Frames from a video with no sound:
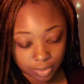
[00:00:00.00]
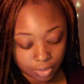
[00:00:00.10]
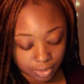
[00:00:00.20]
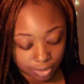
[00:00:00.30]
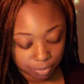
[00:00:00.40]

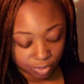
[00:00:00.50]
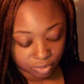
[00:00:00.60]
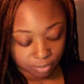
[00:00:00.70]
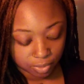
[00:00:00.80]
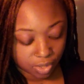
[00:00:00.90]
So I just
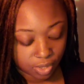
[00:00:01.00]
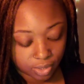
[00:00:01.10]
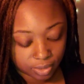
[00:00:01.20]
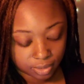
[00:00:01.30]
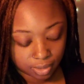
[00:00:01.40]
pulled some
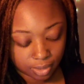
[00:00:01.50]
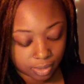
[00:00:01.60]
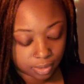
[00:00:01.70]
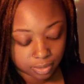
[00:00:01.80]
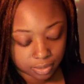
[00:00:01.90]
cards,
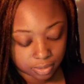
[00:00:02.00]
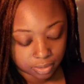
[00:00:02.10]
and